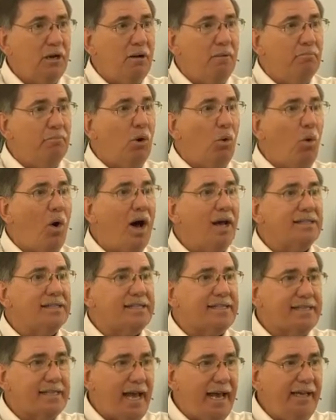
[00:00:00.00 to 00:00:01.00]
But what
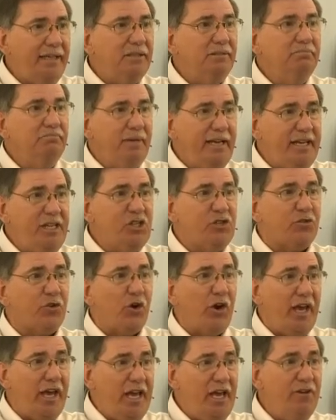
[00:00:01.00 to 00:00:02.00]
Satan means
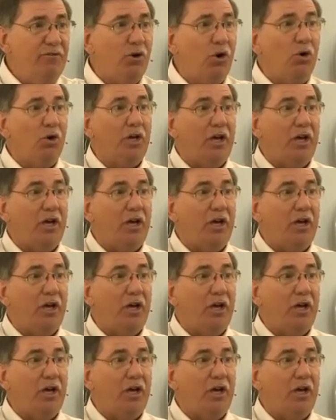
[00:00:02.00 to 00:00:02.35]
for evil,